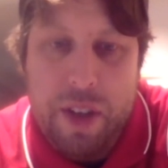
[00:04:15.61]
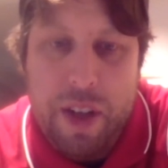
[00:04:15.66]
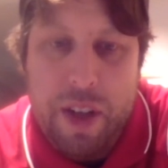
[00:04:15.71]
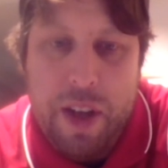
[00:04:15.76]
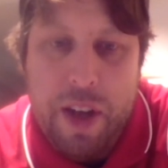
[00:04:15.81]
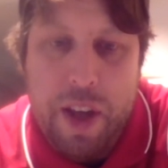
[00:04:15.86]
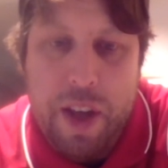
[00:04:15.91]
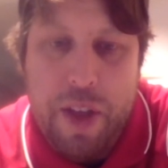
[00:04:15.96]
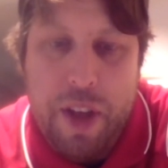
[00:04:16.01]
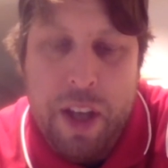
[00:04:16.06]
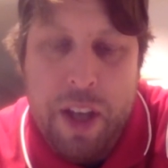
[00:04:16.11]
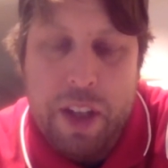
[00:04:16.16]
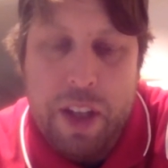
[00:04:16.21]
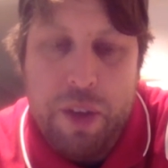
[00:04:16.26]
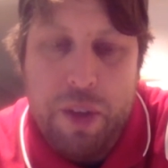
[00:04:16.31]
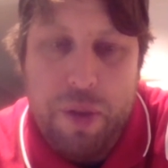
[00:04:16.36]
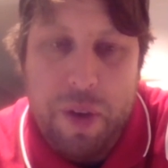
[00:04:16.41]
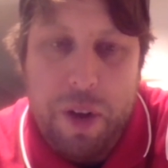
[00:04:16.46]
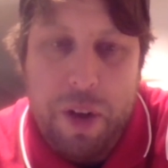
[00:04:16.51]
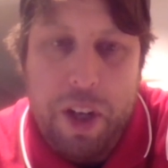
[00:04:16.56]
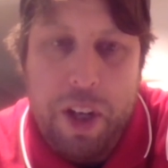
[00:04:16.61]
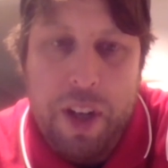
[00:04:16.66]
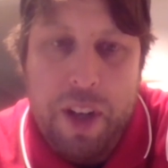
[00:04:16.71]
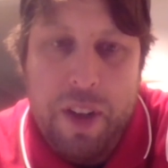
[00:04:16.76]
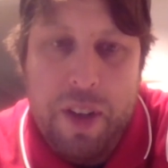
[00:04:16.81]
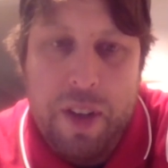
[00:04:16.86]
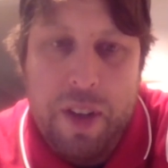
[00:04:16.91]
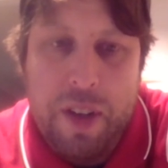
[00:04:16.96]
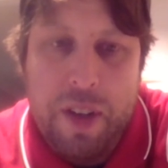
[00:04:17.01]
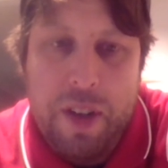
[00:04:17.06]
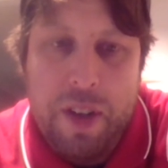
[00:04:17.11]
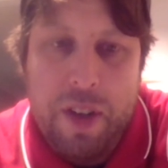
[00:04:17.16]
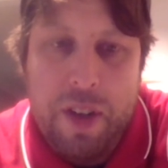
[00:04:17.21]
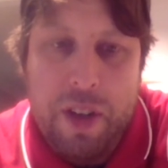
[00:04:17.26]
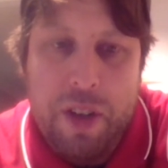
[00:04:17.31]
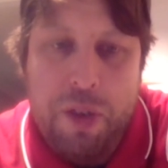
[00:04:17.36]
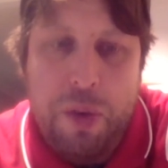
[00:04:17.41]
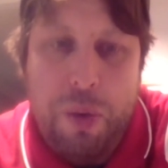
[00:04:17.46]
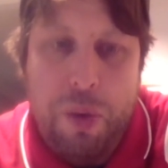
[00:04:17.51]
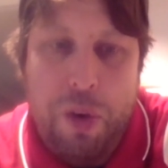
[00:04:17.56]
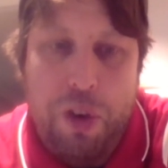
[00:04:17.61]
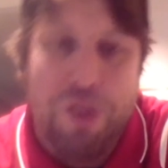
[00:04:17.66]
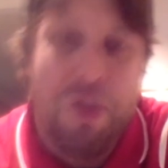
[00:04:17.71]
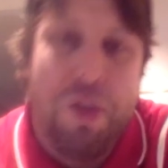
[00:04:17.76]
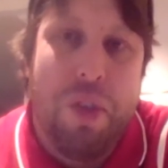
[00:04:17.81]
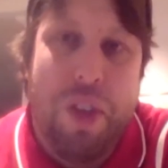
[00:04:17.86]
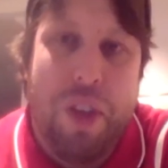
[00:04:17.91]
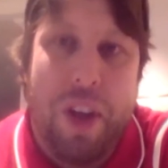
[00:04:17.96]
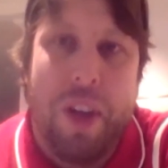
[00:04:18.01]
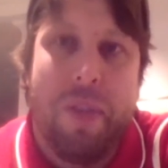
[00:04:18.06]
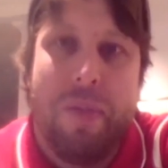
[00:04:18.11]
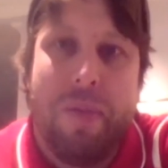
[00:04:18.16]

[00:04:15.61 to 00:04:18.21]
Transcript: And I think that's a wonderful thing.